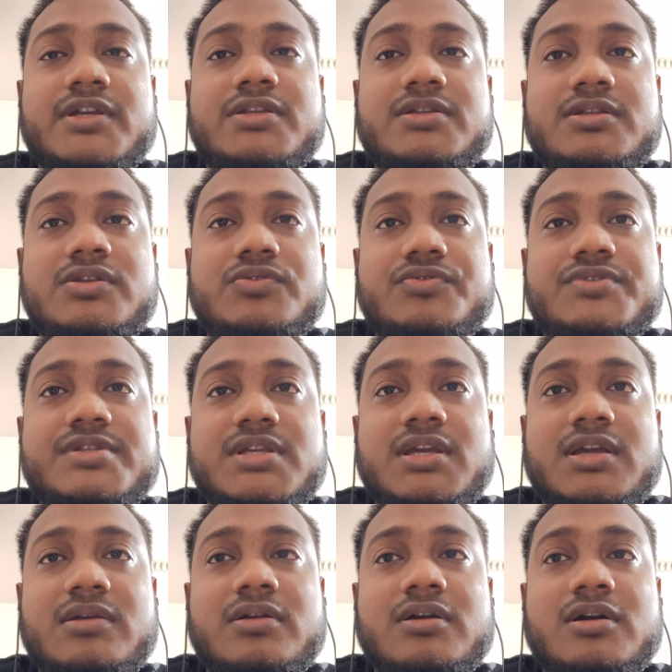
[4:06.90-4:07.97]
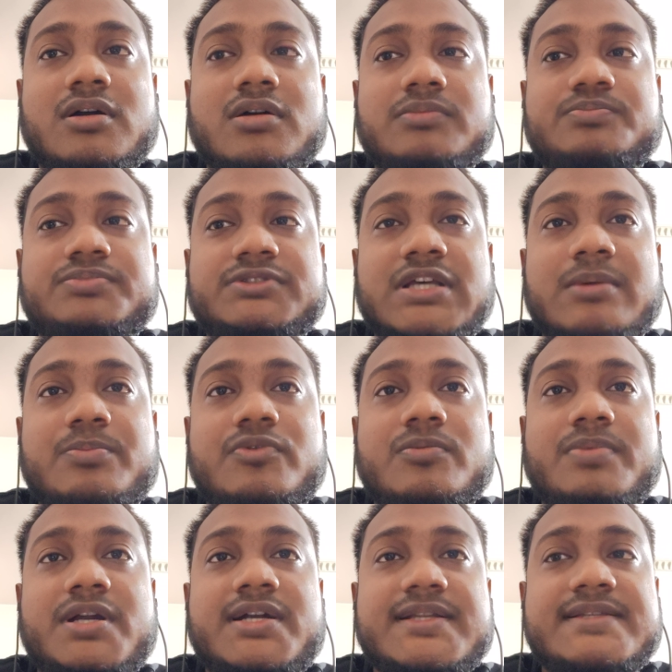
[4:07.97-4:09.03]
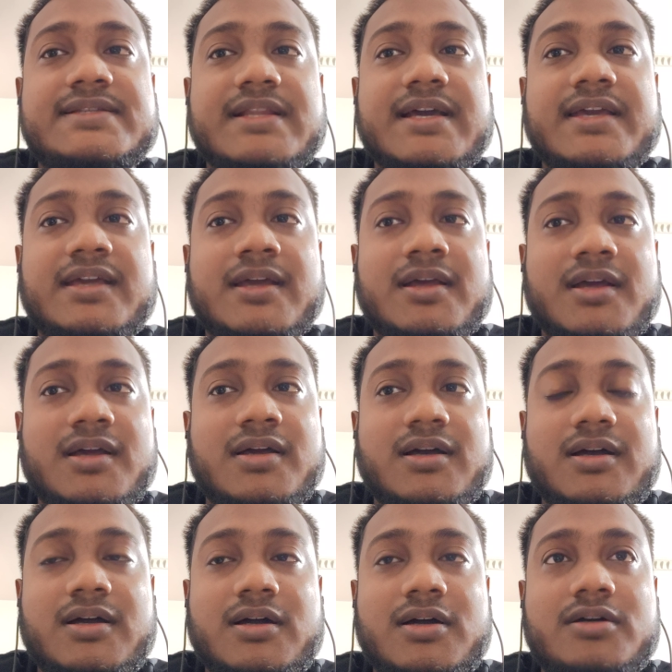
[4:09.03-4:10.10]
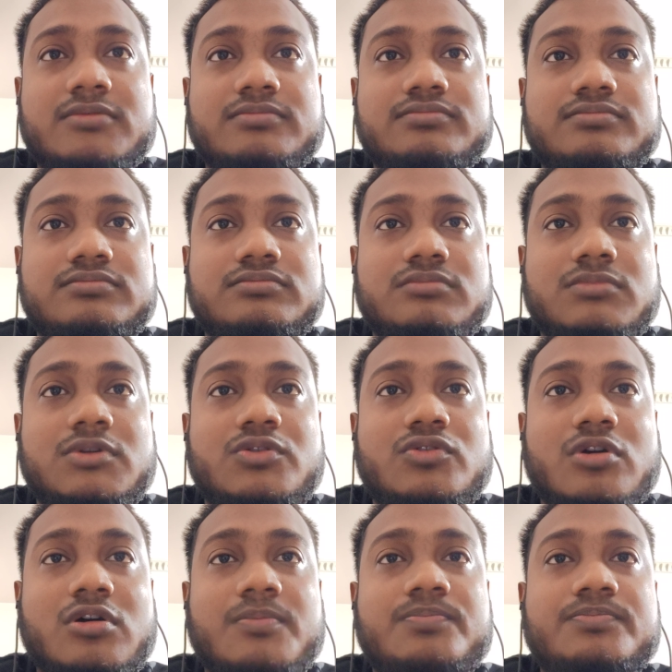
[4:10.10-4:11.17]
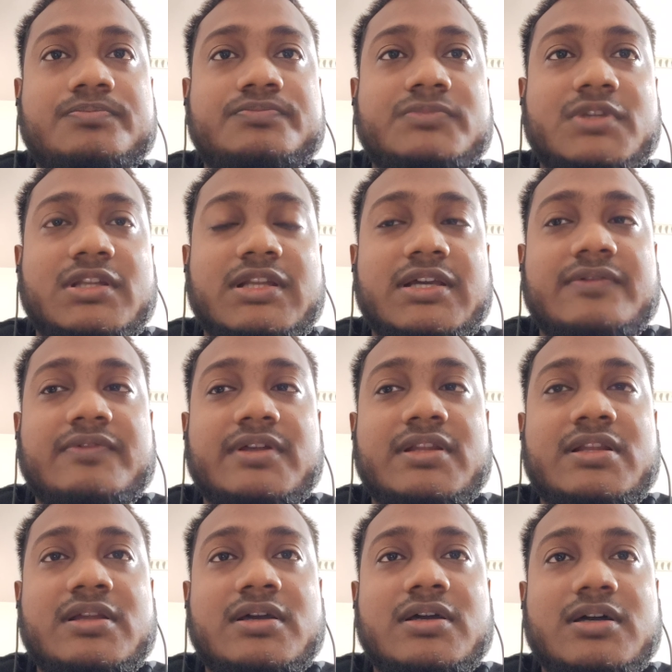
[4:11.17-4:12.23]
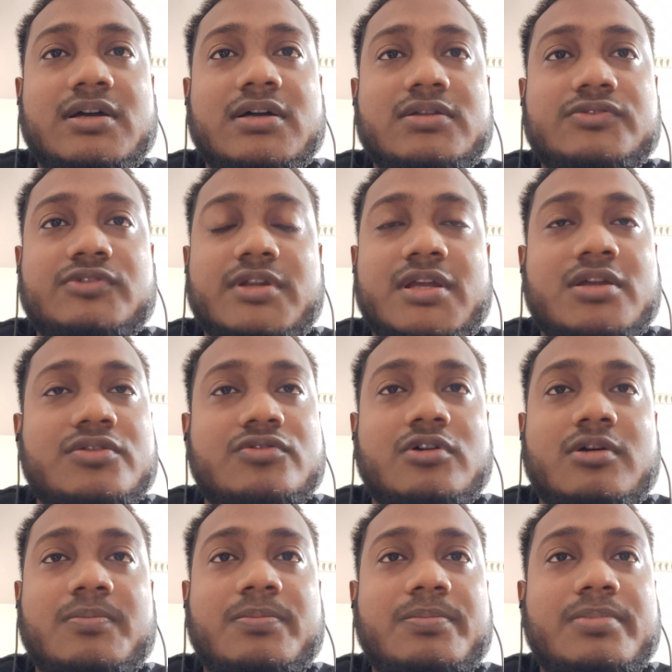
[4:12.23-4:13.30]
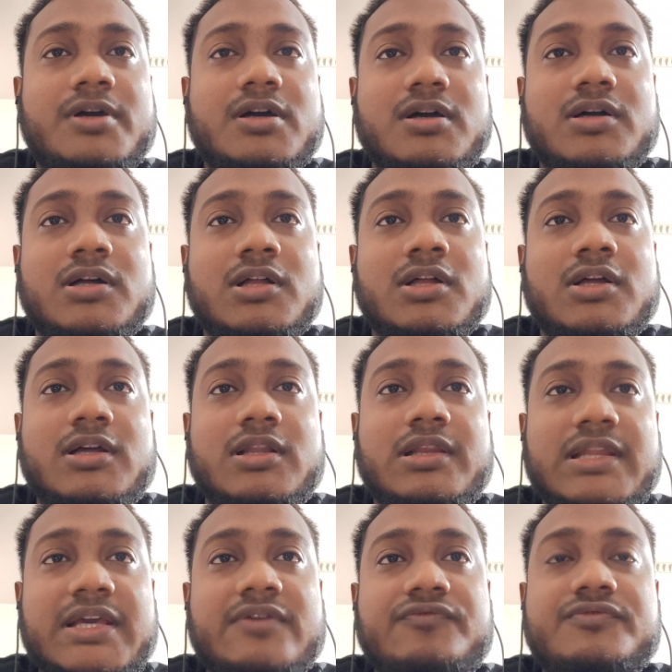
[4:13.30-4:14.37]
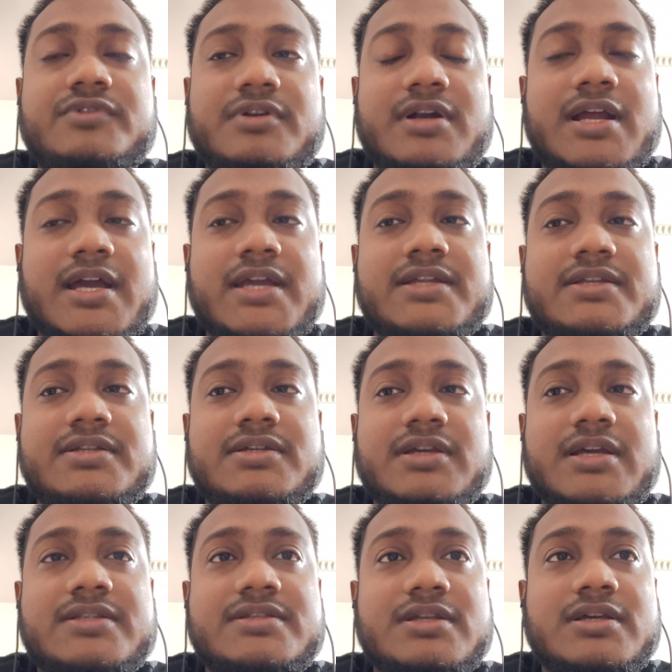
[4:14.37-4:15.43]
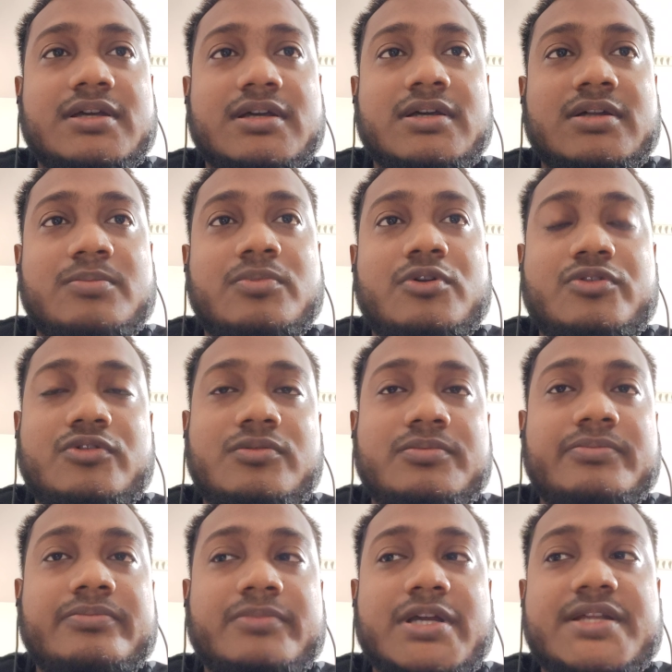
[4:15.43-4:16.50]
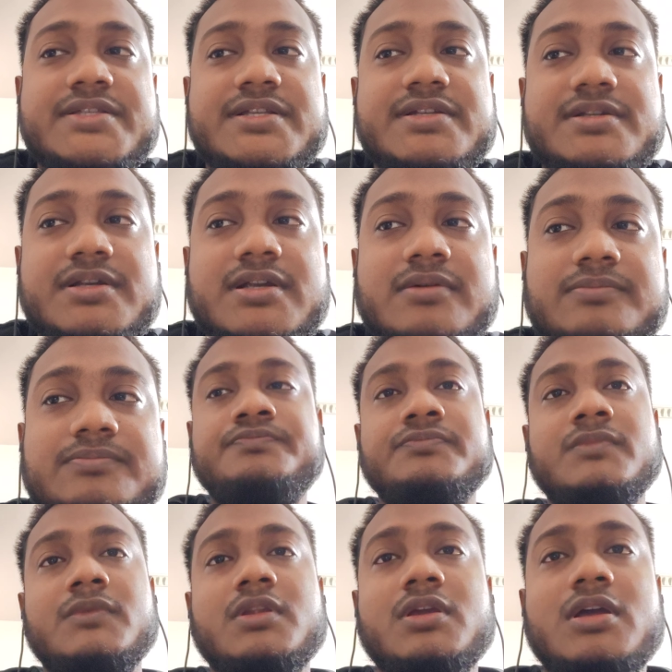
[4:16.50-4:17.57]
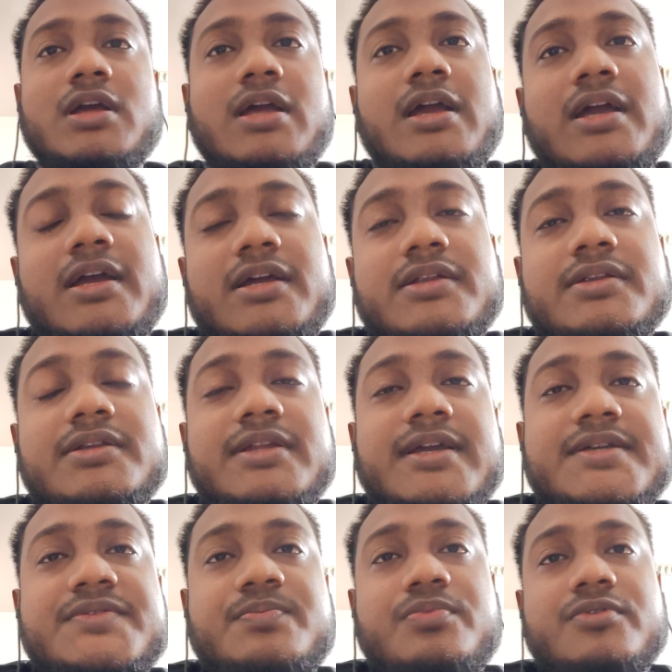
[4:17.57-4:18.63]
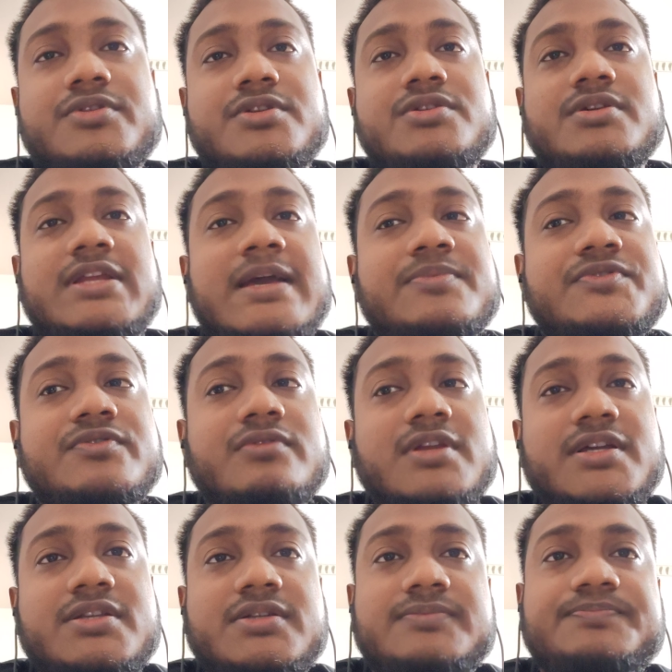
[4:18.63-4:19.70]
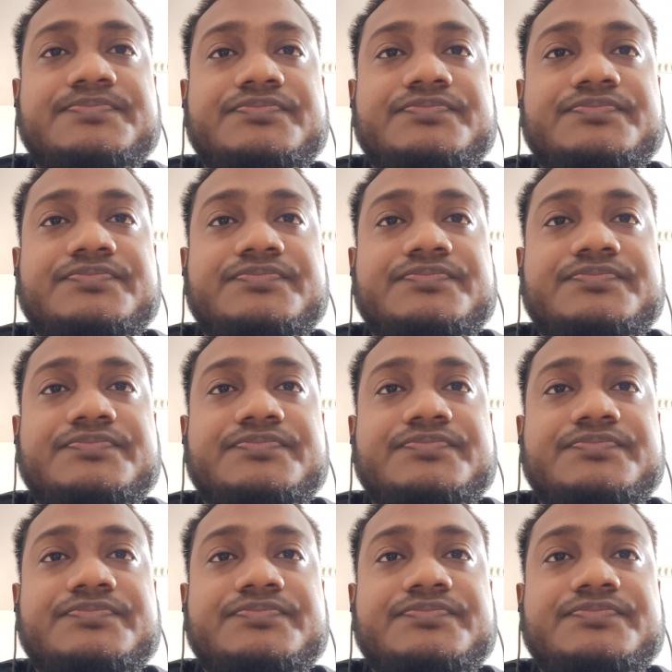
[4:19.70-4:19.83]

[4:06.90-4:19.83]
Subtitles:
using some properties like uh, top, level, top, uh, left, right, bottom, etc. And next, position absolute.